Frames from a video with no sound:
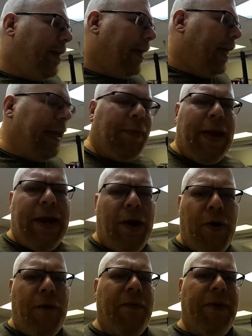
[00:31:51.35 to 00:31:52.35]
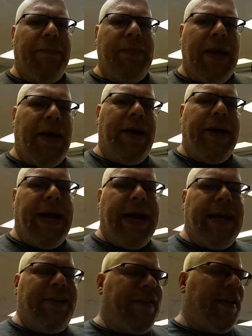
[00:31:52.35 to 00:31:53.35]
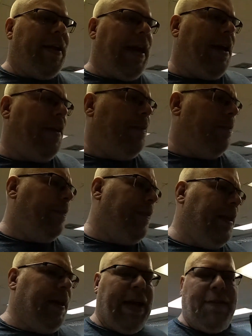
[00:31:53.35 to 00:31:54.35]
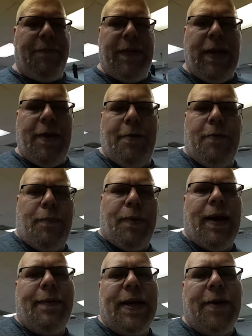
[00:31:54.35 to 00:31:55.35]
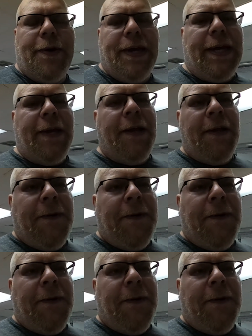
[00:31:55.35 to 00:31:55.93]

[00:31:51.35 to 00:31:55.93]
Anything over and beyond 90, seeing how the next video will probably be doing that,